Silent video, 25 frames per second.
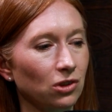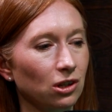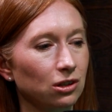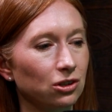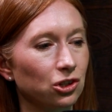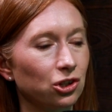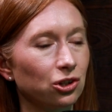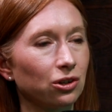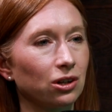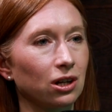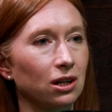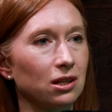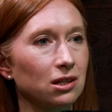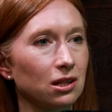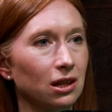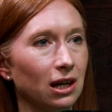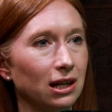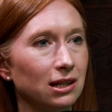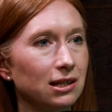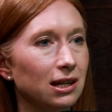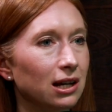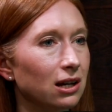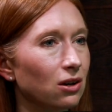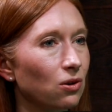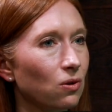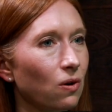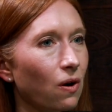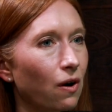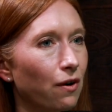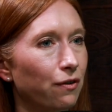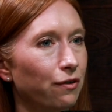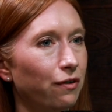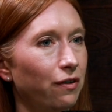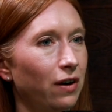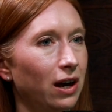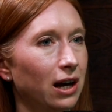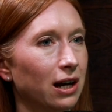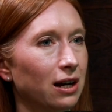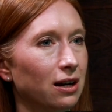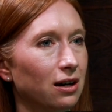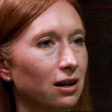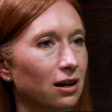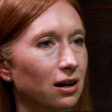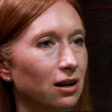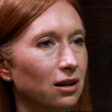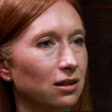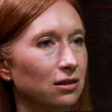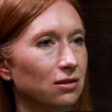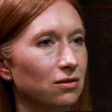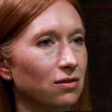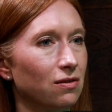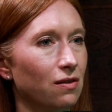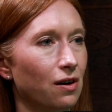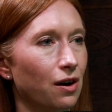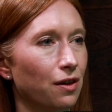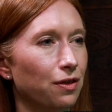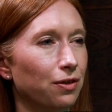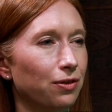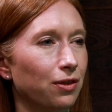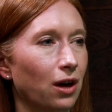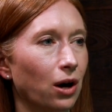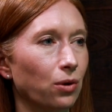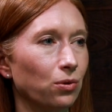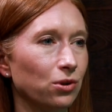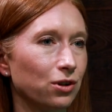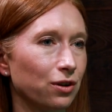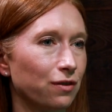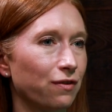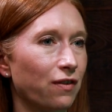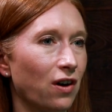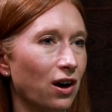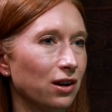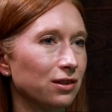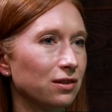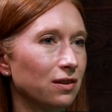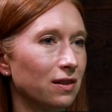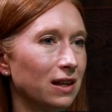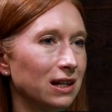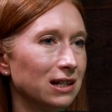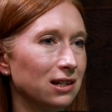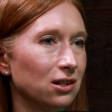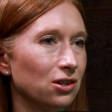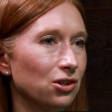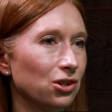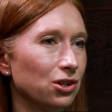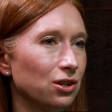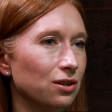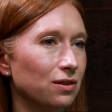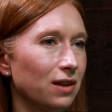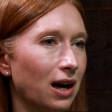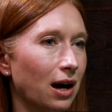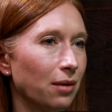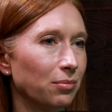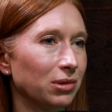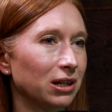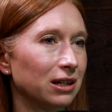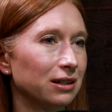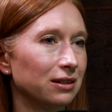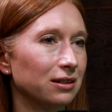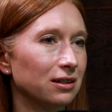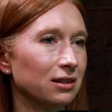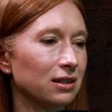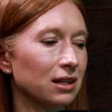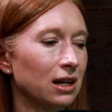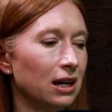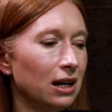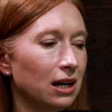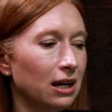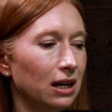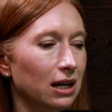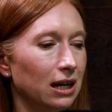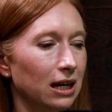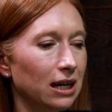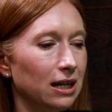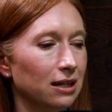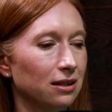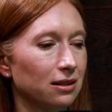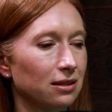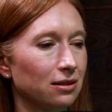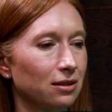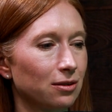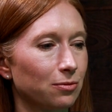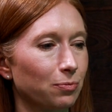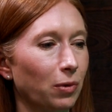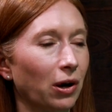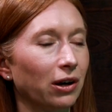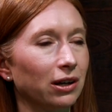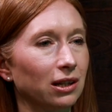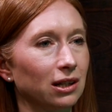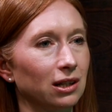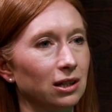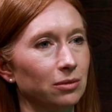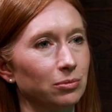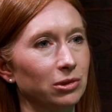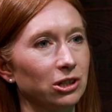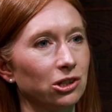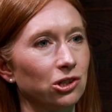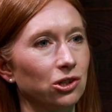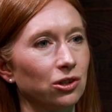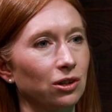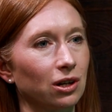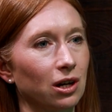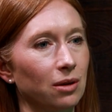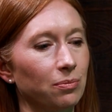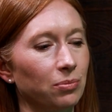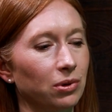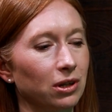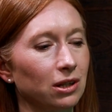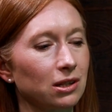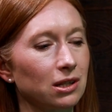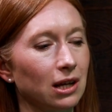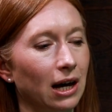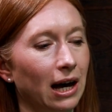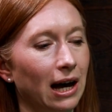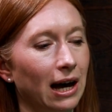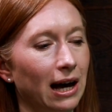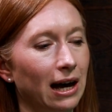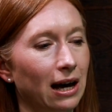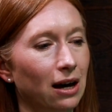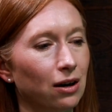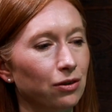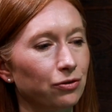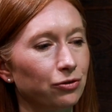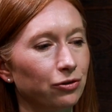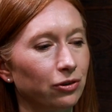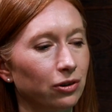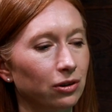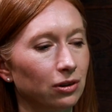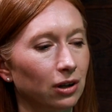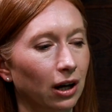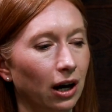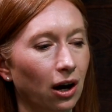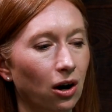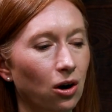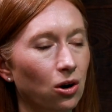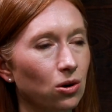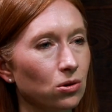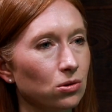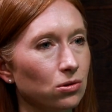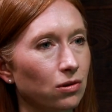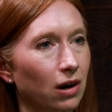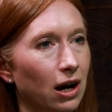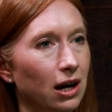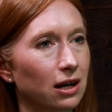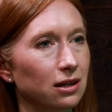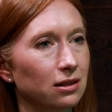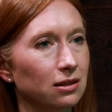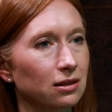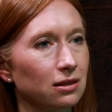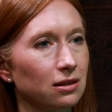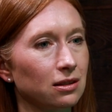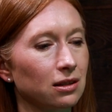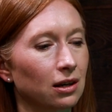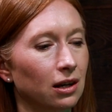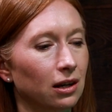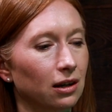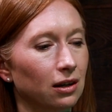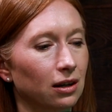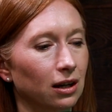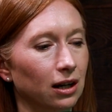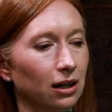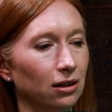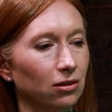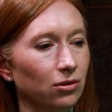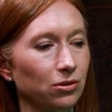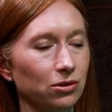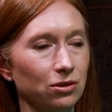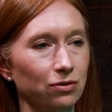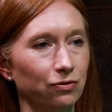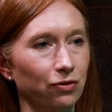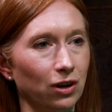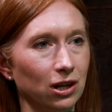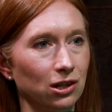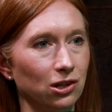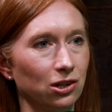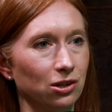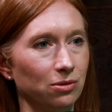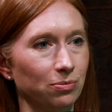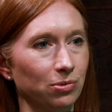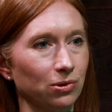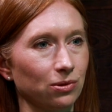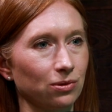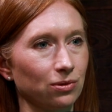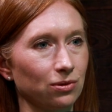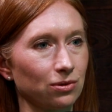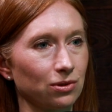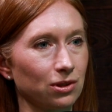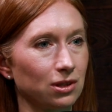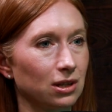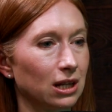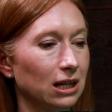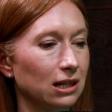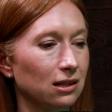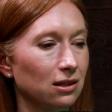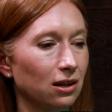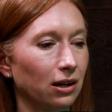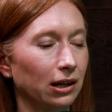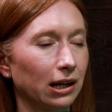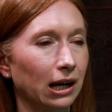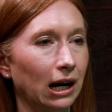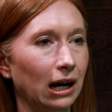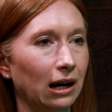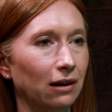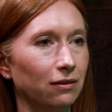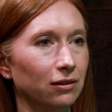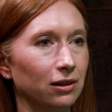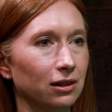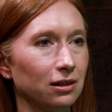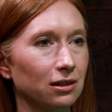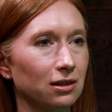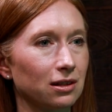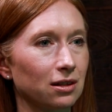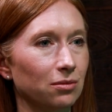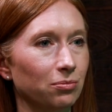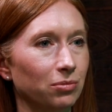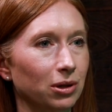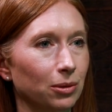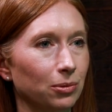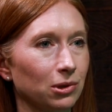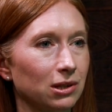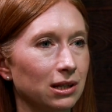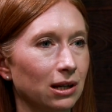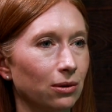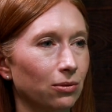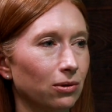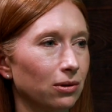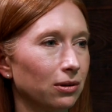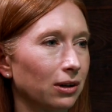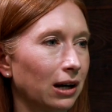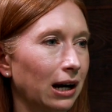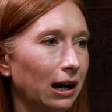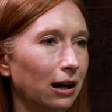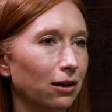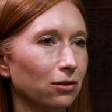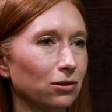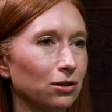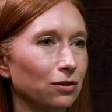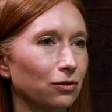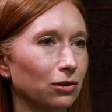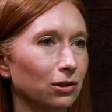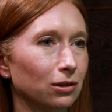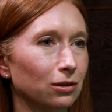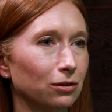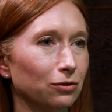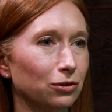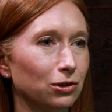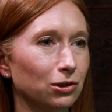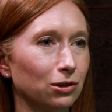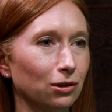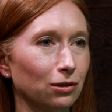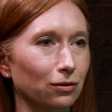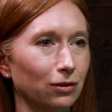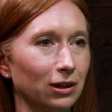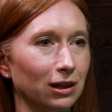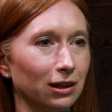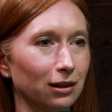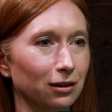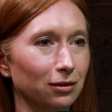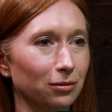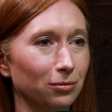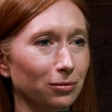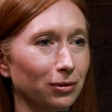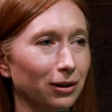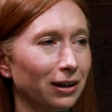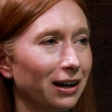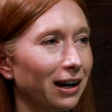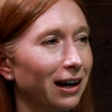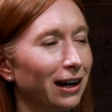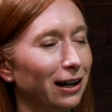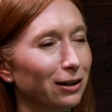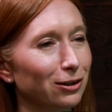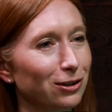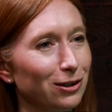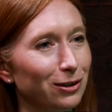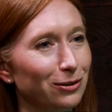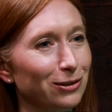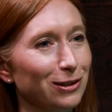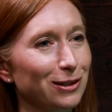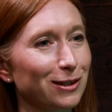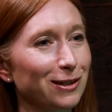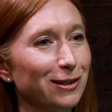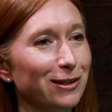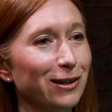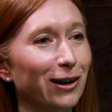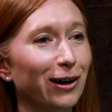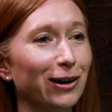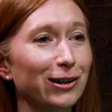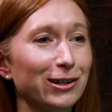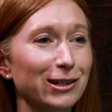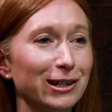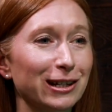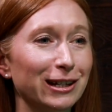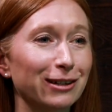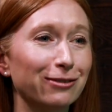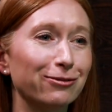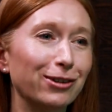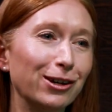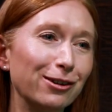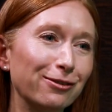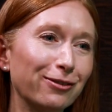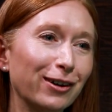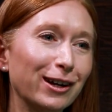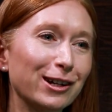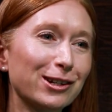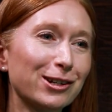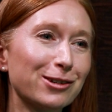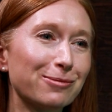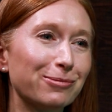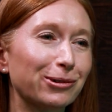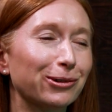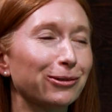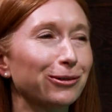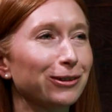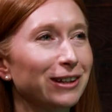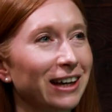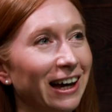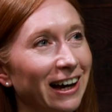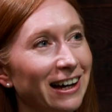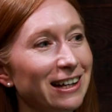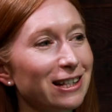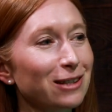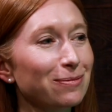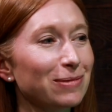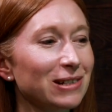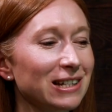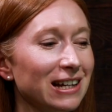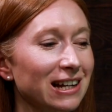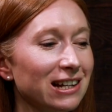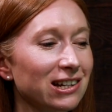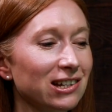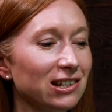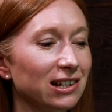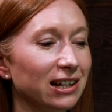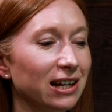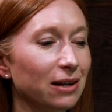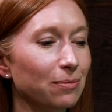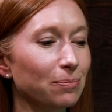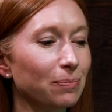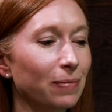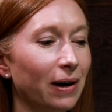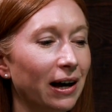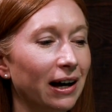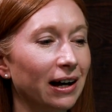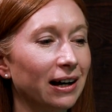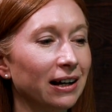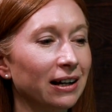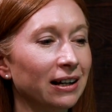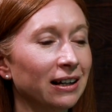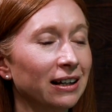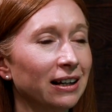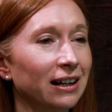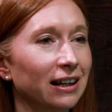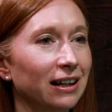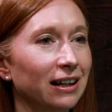sugar to their tea or coffee, I would advise that they didn't do that, because it's spiking the blood sugar. But to have like whole grains and lots of vegetables, things like carrots, some people say, well, carrots have got a lot of sugar in them. Okay, so it's a starchy root vegetable, yes, potentially, but